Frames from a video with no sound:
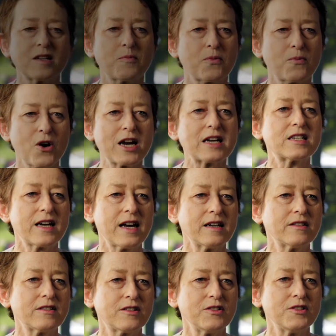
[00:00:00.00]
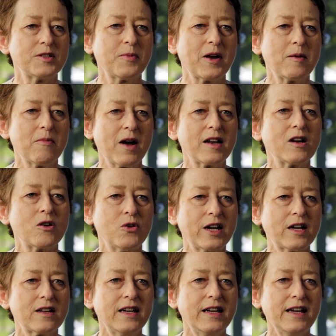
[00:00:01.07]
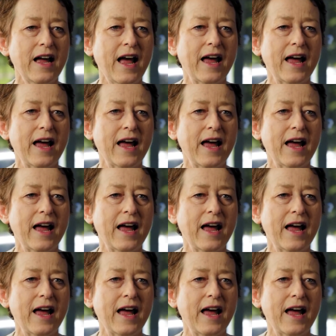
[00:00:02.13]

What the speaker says: a pressure to spend money quickly